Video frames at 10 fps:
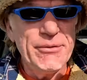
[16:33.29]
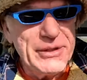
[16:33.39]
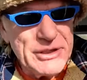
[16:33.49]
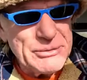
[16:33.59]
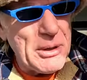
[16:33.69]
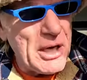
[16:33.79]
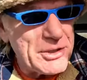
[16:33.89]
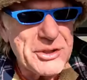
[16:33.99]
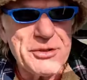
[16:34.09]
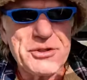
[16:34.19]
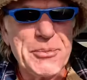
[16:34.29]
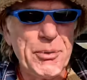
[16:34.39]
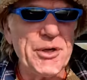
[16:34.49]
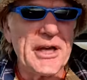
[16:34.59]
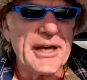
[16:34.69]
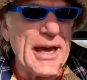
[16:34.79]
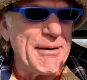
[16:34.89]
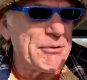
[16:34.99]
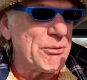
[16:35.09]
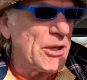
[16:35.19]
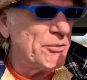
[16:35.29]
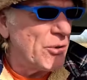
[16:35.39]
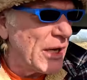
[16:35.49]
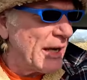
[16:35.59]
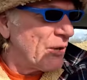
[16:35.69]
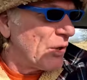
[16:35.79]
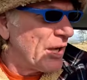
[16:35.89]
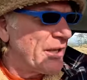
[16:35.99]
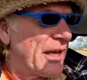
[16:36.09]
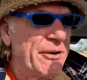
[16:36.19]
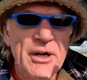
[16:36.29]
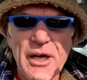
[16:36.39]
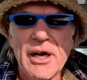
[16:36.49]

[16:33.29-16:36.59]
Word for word: which is why I choose to put the camera on right, right now,